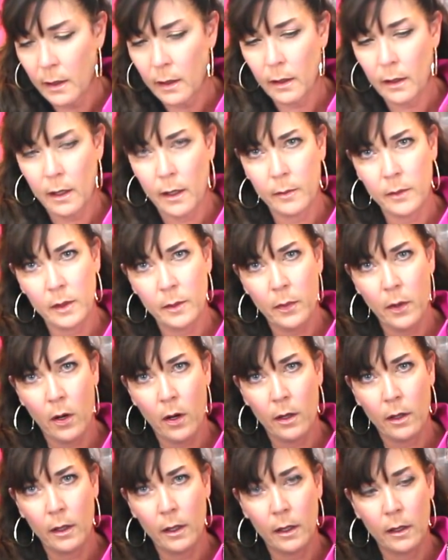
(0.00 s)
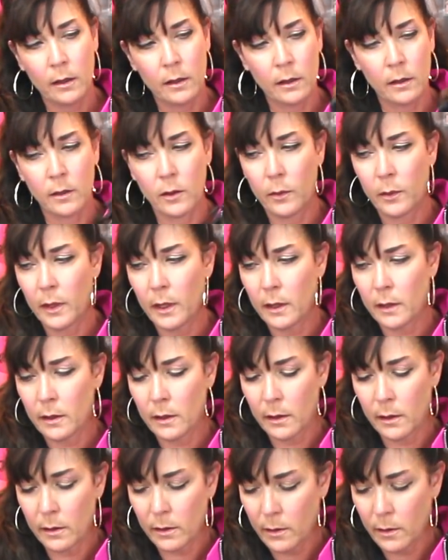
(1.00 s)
comes apart into 2 pieces.